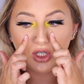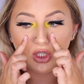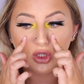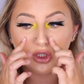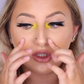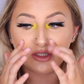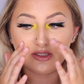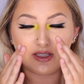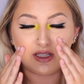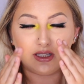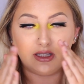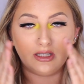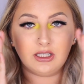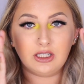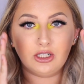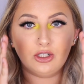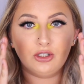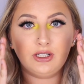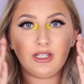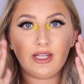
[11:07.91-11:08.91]
looks
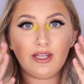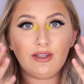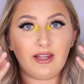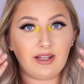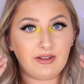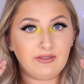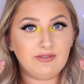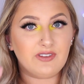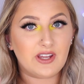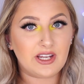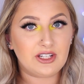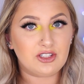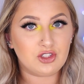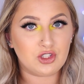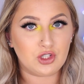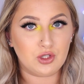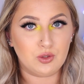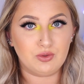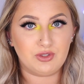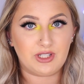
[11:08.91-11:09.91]
literally like
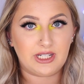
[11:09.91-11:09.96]
face-tuned.